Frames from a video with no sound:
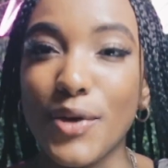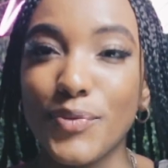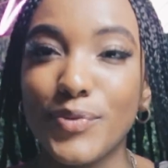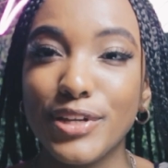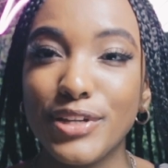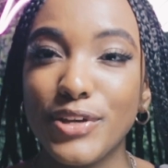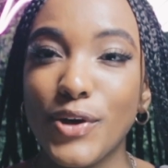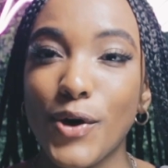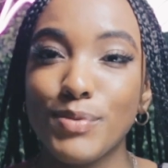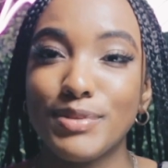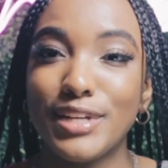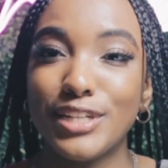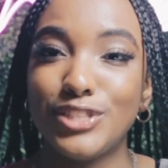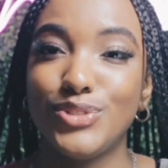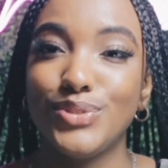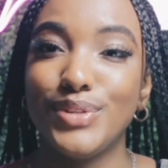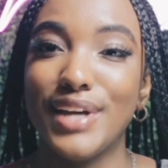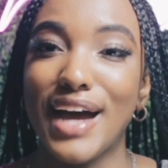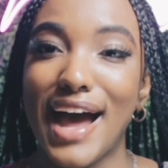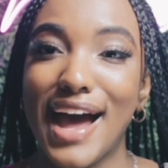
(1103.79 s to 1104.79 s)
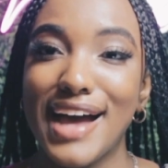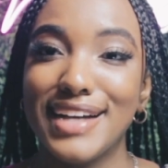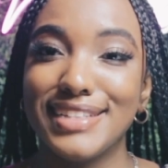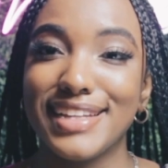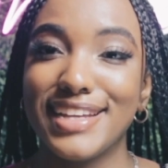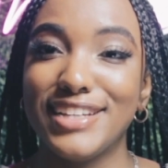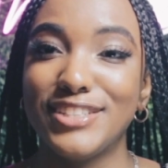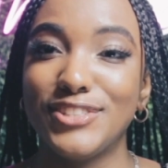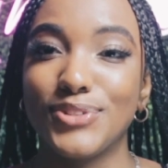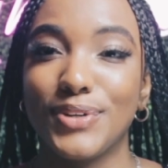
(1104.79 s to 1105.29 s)
really hope that you guys
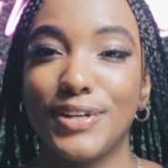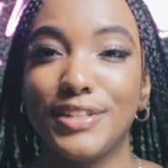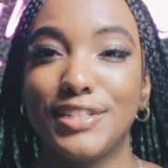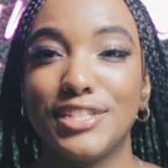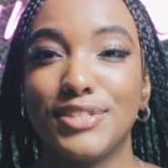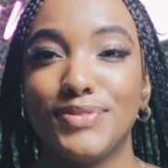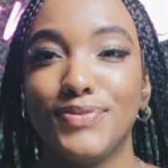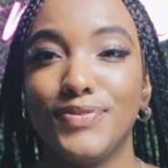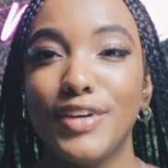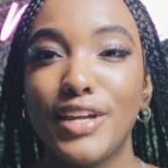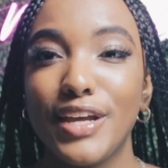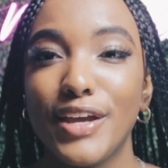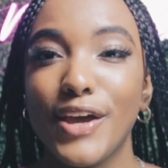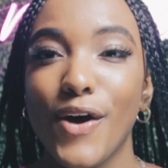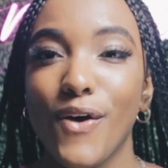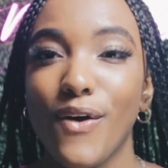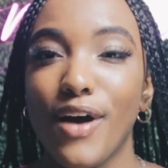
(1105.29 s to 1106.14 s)
enjoyed this video.